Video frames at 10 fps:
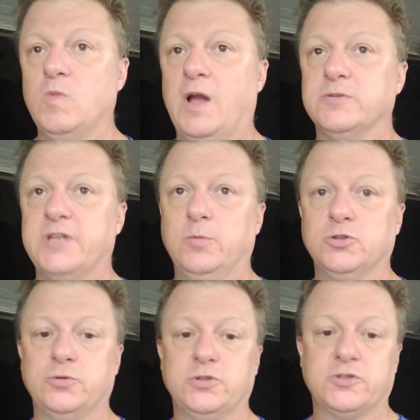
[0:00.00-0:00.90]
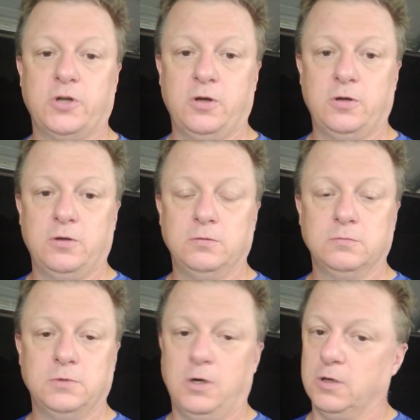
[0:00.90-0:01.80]
I was able to install
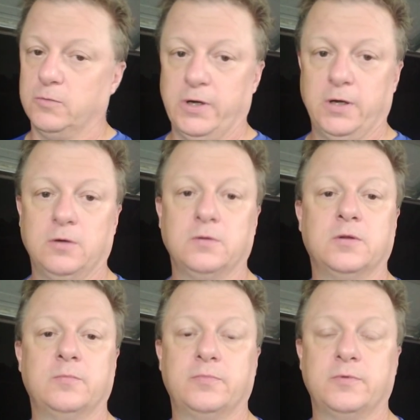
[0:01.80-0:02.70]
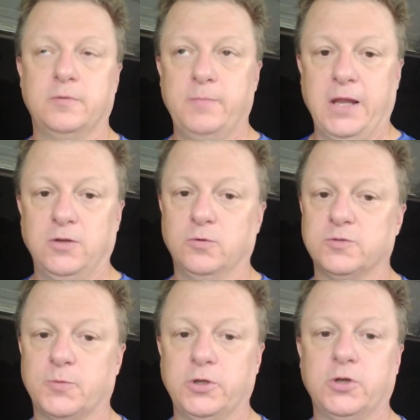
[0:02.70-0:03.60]
the hardware. The manual
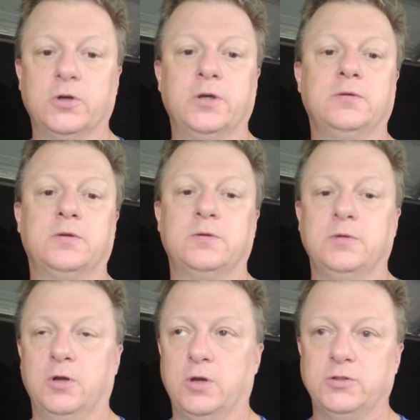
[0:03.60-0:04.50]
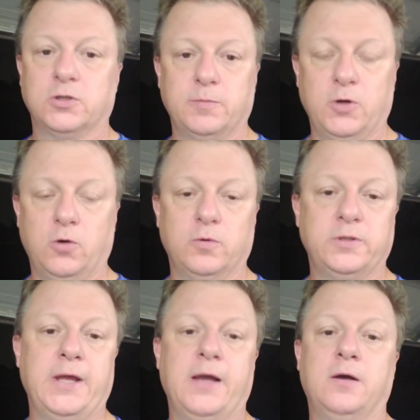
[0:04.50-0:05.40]
was pretty good. You know, I took the old
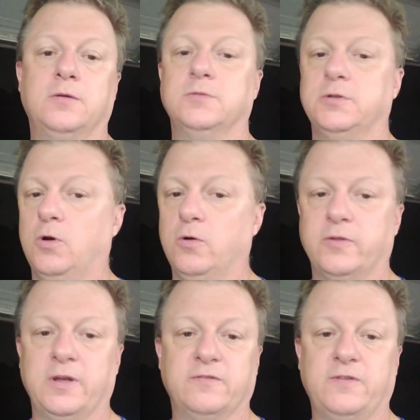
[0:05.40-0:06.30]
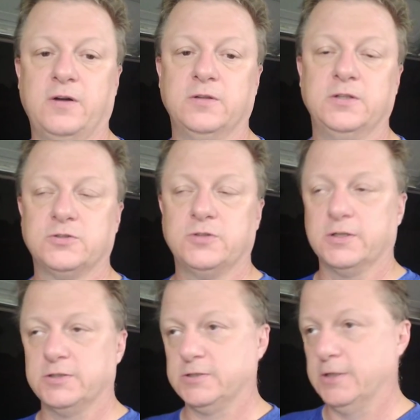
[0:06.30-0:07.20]
one down, did the whole thing, followed the
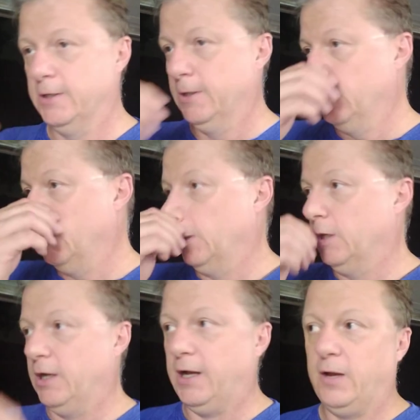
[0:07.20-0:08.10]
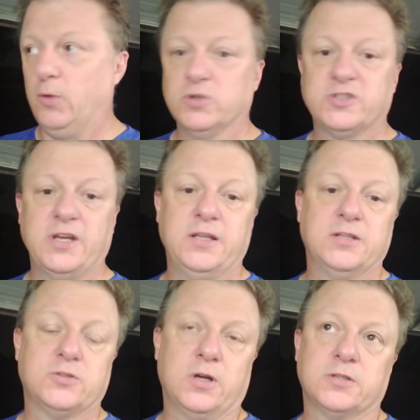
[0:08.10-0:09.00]
instructions. I will say the
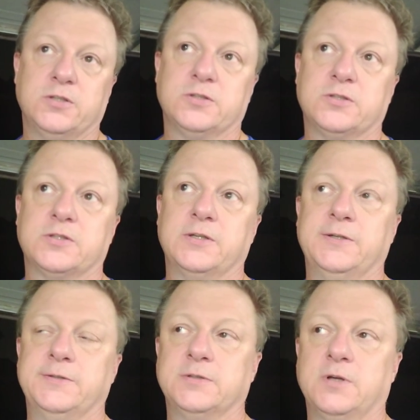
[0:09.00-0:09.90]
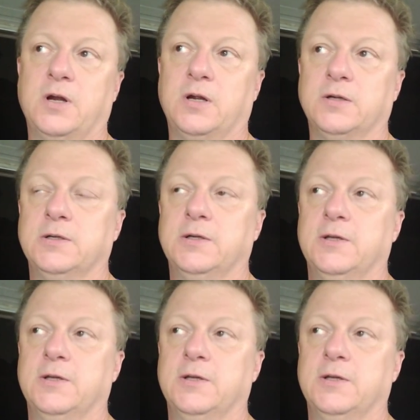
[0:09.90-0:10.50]
instructions are